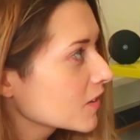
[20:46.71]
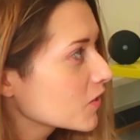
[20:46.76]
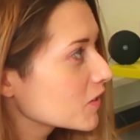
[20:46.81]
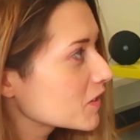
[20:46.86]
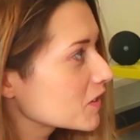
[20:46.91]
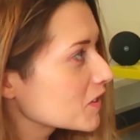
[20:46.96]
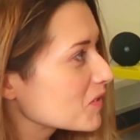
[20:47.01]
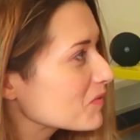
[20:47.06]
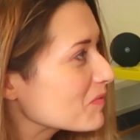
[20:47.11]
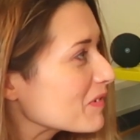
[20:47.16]

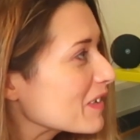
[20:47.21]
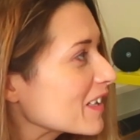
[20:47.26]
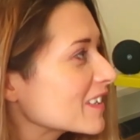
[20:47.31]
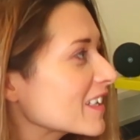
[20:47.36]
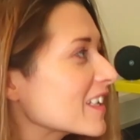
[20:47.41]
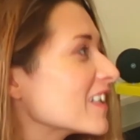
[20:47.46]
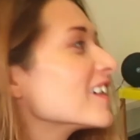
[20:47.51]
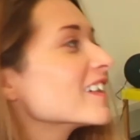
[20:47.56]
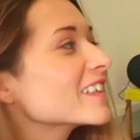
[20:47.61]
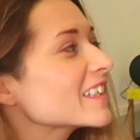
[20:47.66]
customer.
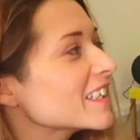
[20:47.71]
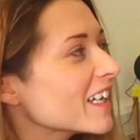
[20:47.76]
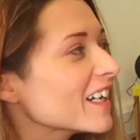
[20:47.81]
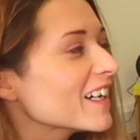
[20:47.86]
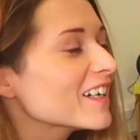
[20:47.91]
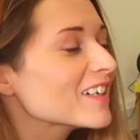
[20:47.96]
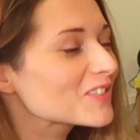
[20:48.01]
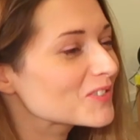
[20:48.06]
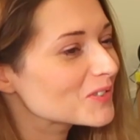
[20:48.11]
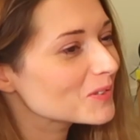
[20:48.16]
They're like,
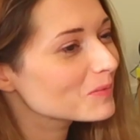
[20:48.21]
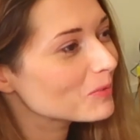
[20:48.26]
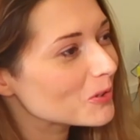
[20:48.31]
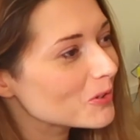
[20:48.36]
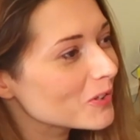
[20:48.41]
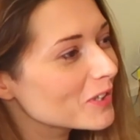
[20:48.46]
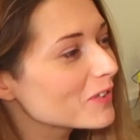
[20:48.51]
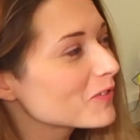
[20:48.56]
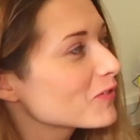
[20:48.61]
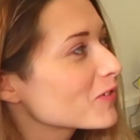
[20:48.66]
yeah, I'll
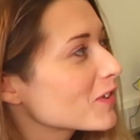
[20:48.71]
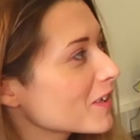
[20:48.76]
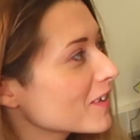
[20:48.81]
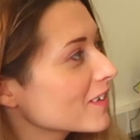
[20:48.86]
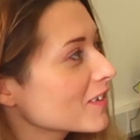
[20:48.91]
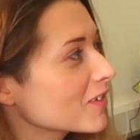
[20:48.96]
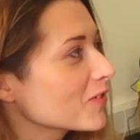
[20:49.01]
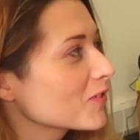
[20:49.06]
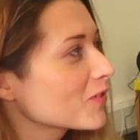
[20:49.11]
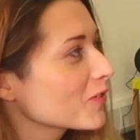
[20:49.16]
support you for
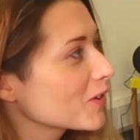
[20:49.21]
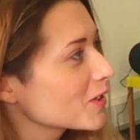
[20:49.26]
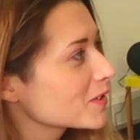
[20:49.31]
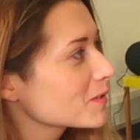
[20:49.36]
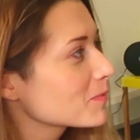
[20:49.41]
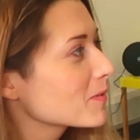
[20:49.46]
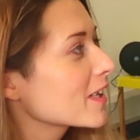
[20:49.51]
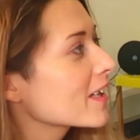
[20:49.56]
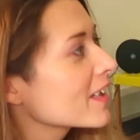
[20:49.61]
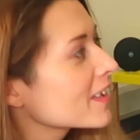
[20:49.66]
the
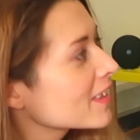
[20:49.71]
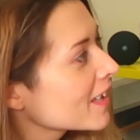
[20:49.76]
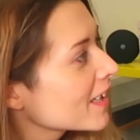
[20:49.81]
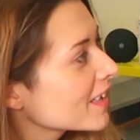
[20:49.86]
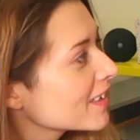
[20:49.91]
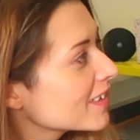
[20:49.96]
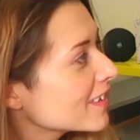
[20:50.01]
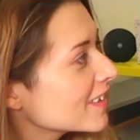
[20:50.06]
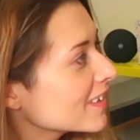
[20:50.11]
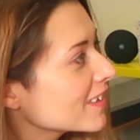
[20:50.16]
first bit, and
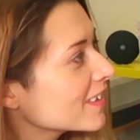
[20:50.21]
then.